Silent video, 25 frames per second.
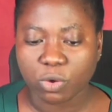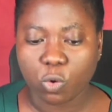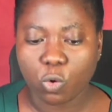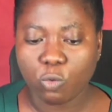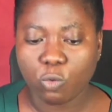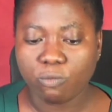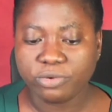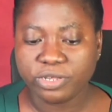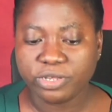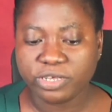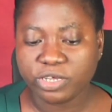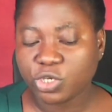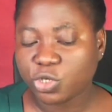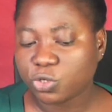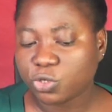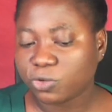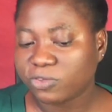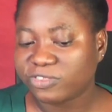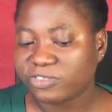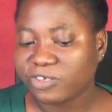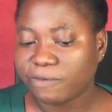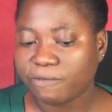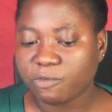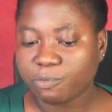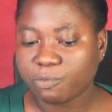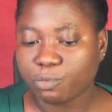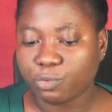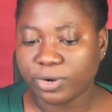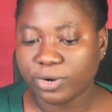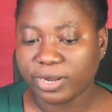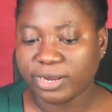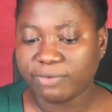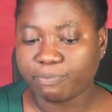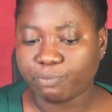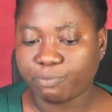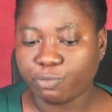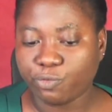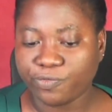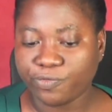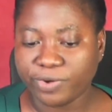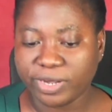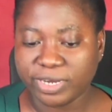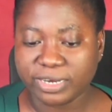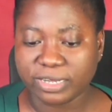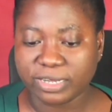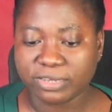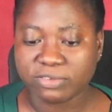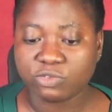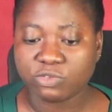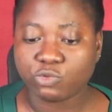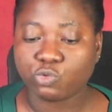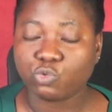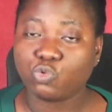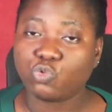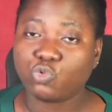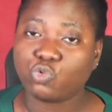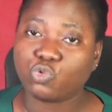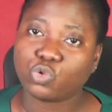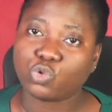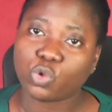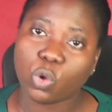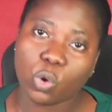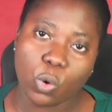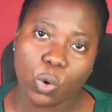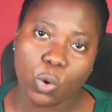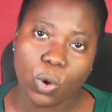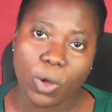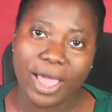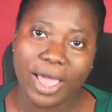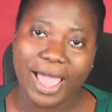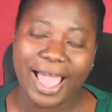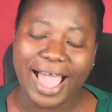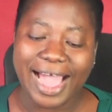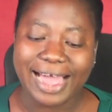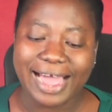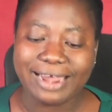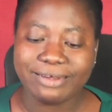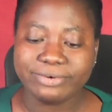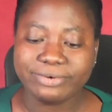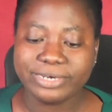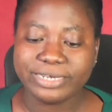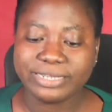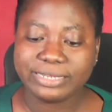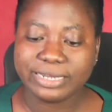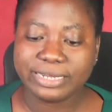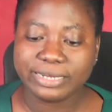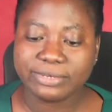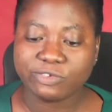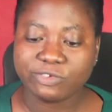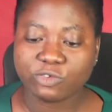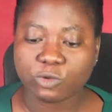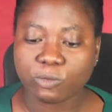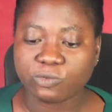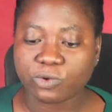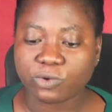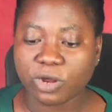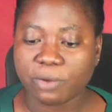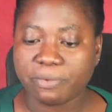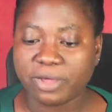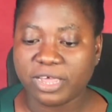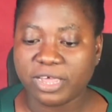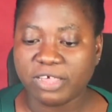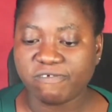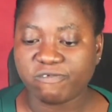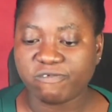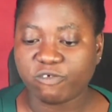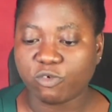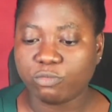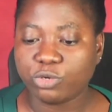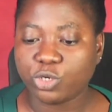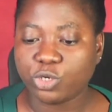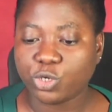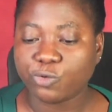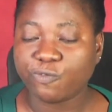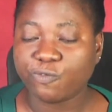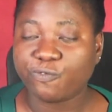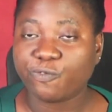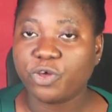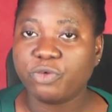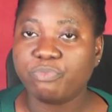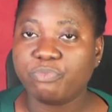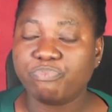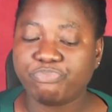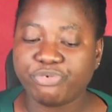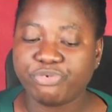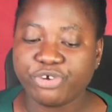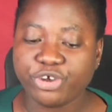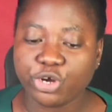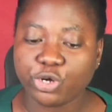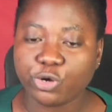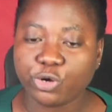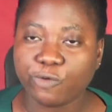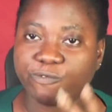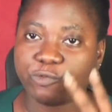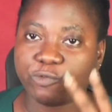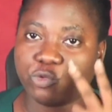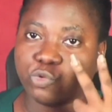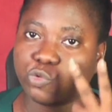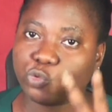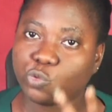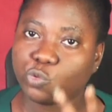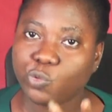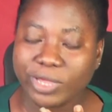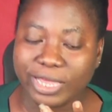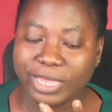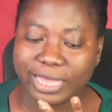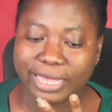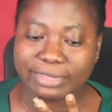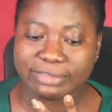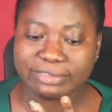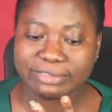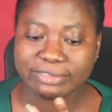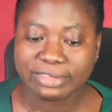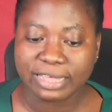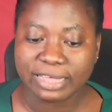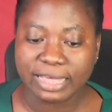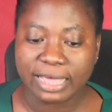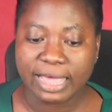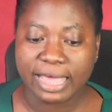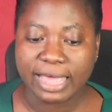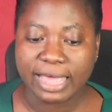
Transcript: communication service providers to store and retain subscriber information for a period of 2 years.